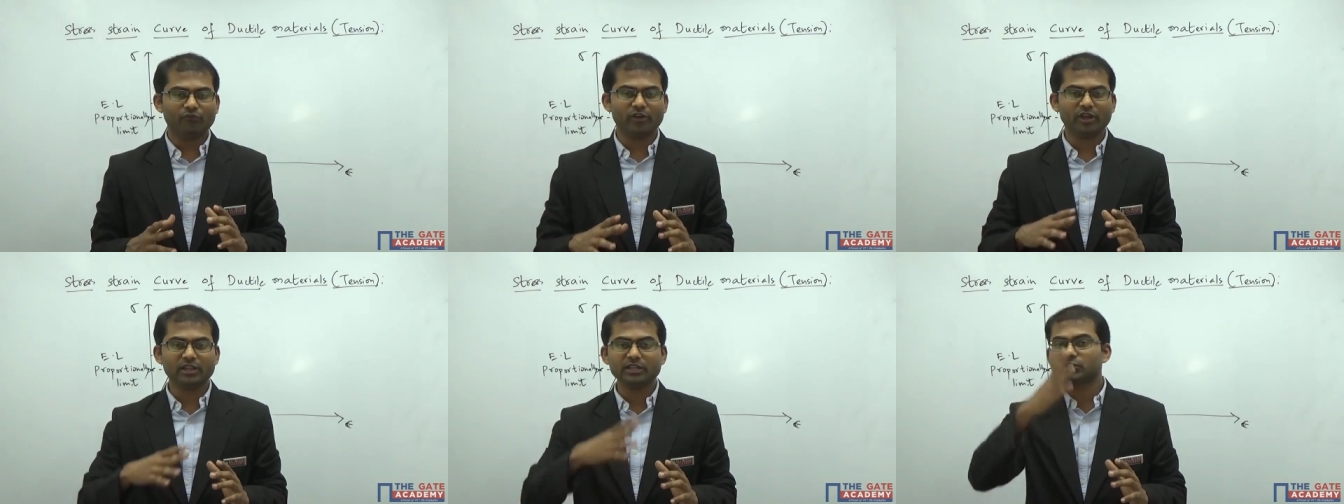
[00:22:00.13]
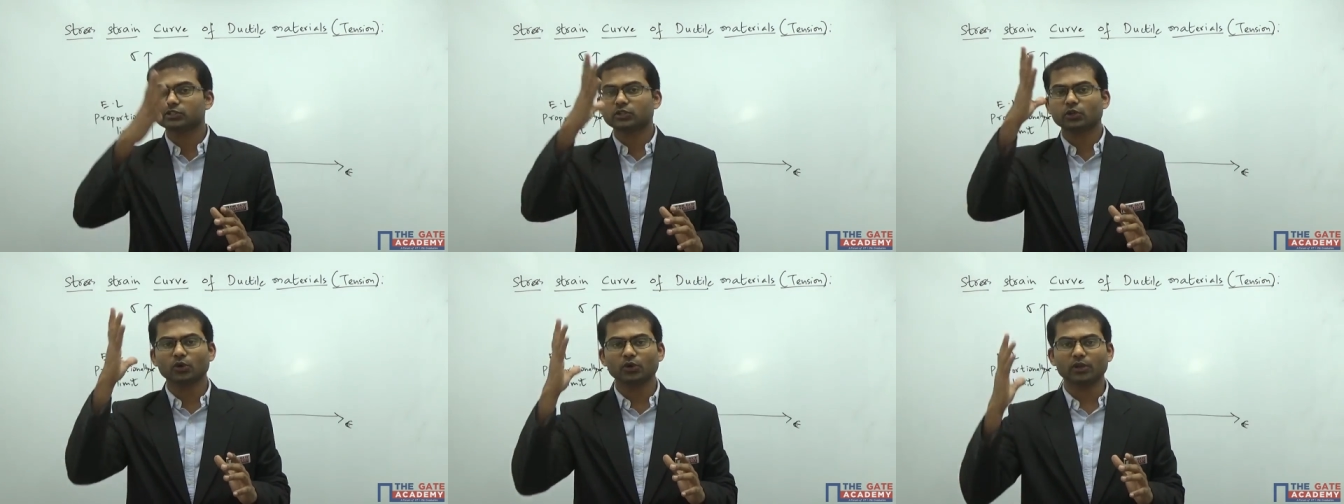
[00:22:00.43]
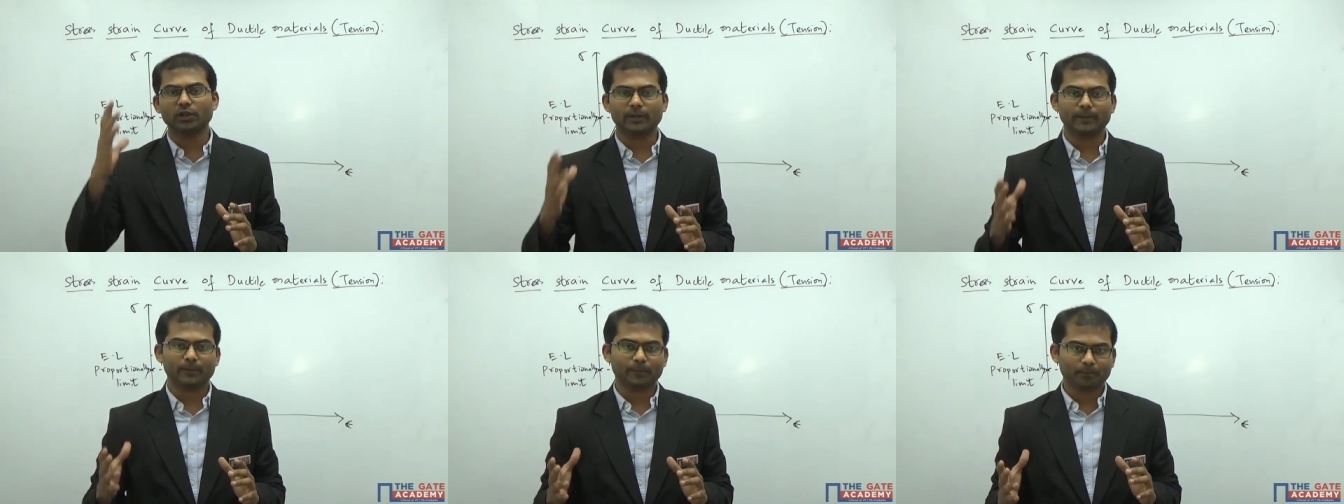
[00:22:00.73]
very
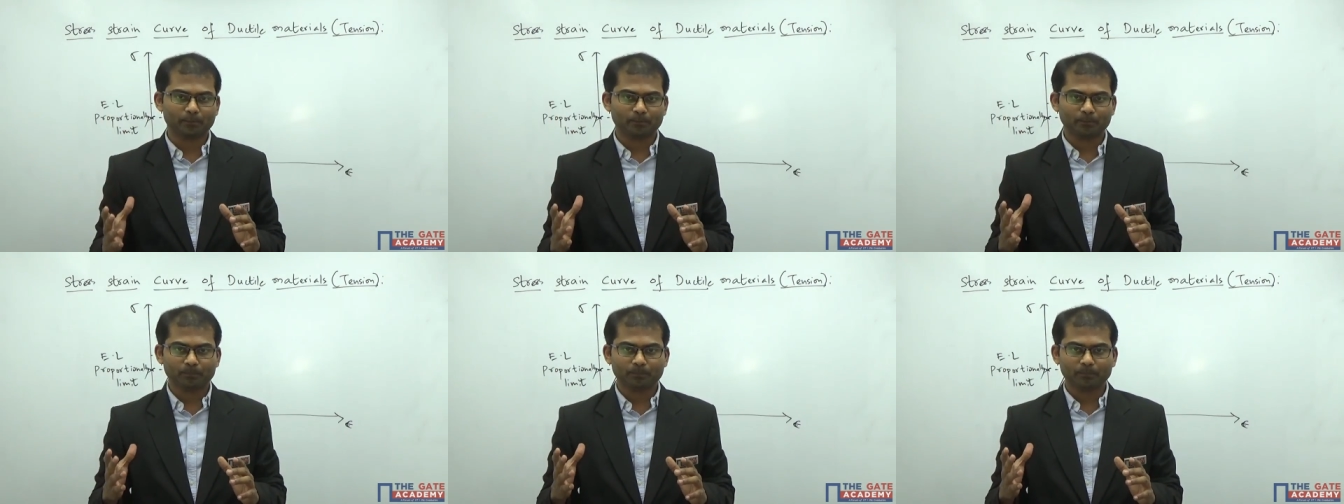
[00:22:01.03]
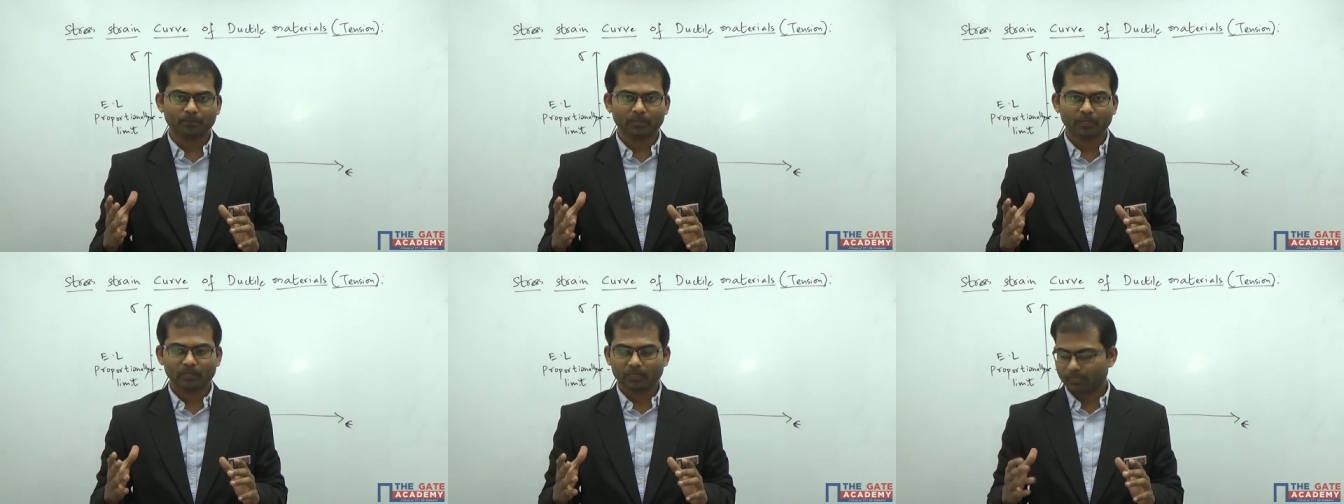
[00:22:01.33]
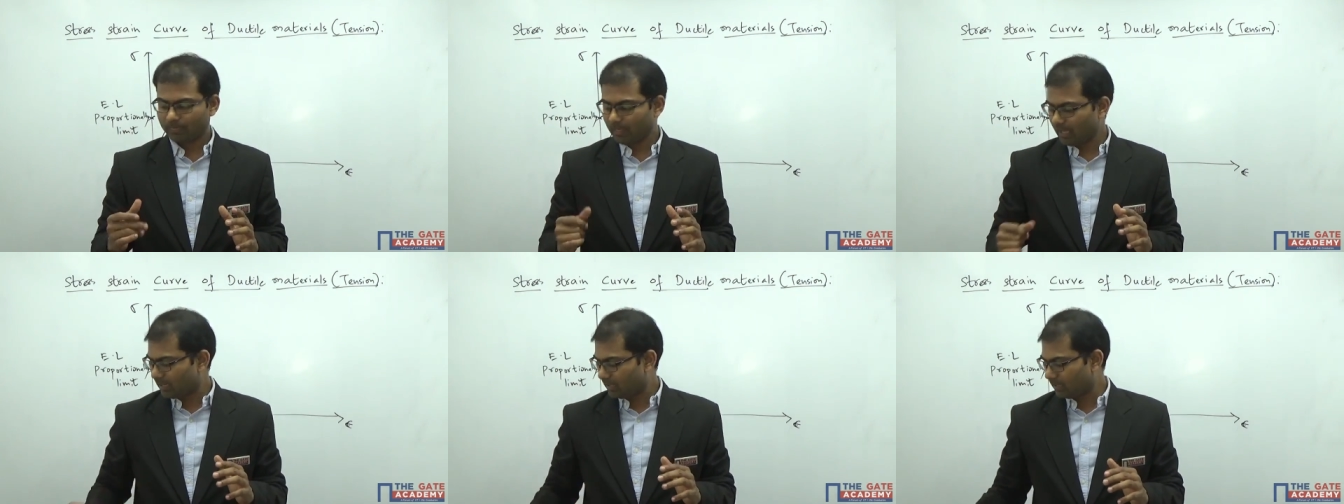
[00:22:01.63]
slowly,
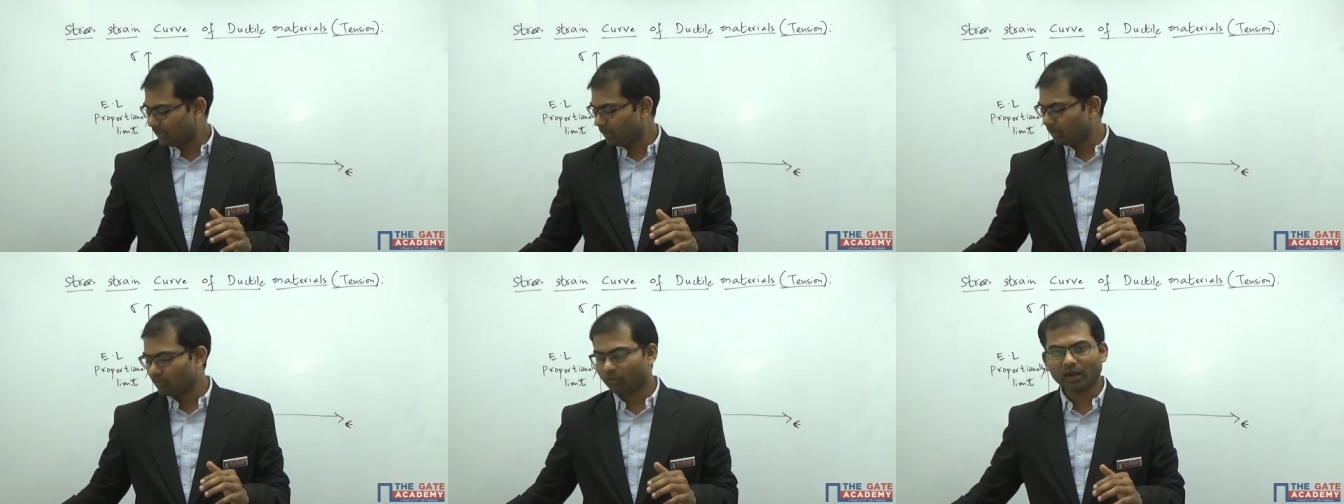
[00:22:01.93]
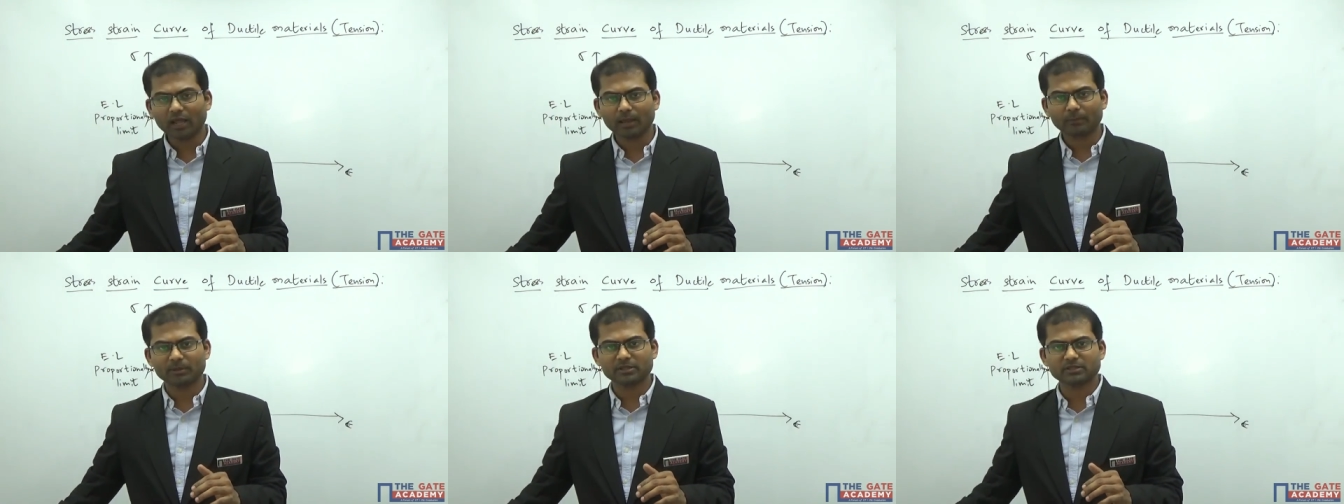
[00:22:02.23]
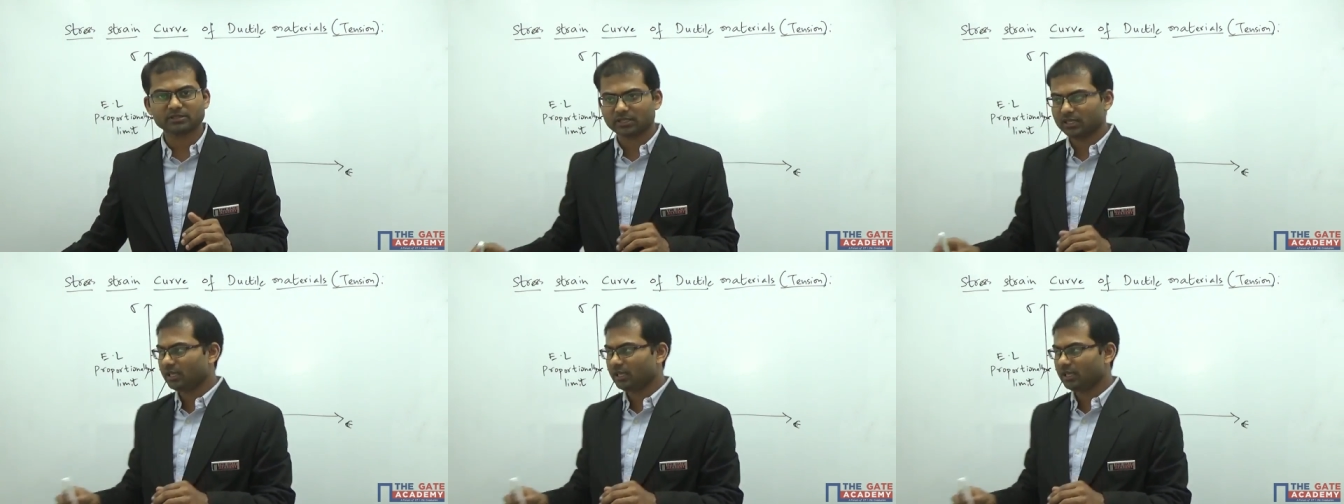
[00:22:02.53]
then what happens